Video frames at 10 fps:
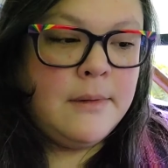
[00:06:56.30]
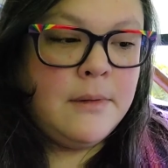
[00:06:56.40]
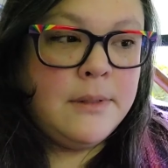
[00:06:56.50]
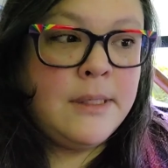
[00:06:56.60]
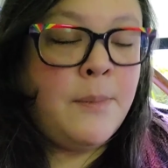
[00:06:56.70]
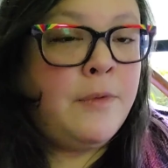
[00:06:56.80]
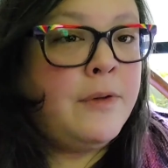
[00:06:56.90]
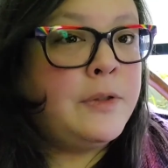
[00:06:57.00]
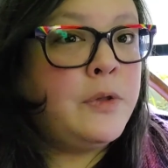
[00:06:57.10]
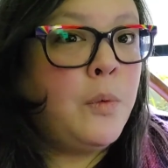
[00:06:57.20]
Some of
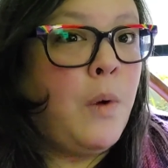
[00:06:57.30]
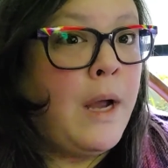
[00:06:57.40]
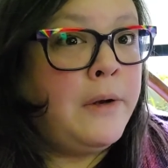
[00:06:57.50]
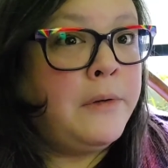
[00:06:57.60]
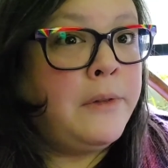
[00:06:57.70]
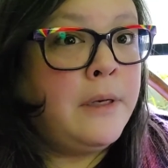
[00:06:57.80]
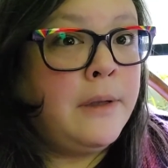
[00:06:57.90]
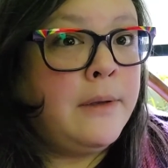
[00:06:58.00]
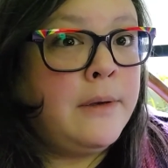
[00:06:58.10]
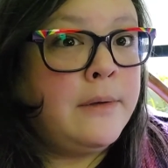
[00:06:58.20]
us are wider than
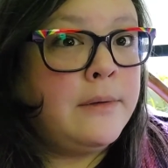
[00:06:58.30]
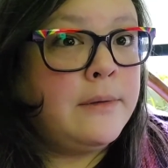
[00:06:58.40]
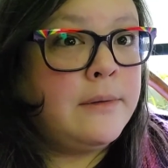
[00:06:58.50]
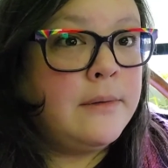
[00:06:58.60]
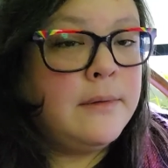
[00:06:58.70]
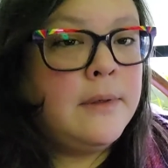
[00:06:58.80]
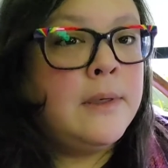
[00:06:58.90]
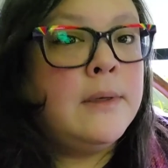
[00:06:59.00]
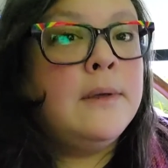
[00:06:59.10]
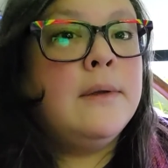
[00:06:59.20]
others.
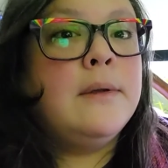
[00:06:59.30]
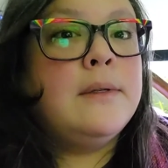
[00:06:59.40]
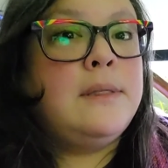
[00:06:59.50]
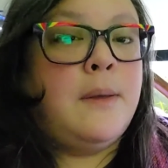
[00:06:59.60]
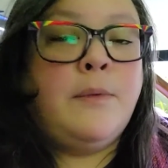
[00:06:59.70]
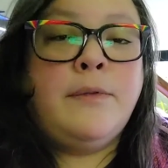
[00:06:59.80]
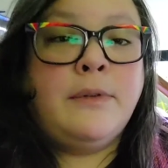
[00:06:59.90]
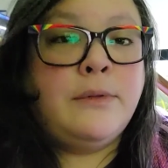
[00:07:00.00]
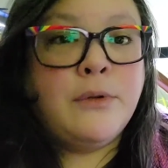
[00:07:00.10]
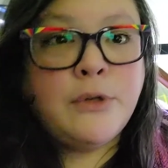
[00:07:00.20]
Some of
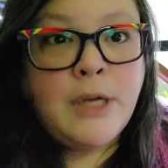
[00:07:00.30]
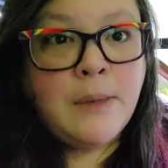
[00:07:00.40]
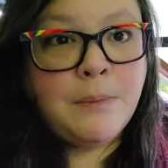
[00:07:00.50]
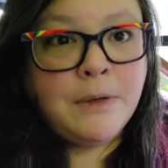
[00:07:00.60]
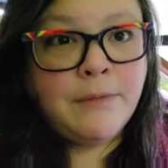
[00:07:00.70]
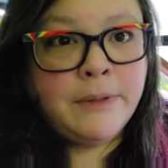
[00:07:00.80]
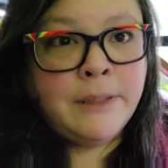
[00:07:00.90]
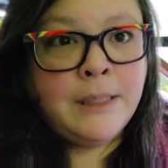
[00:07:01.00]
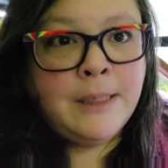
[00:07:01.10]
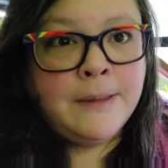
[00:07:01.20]
us are shaped differently.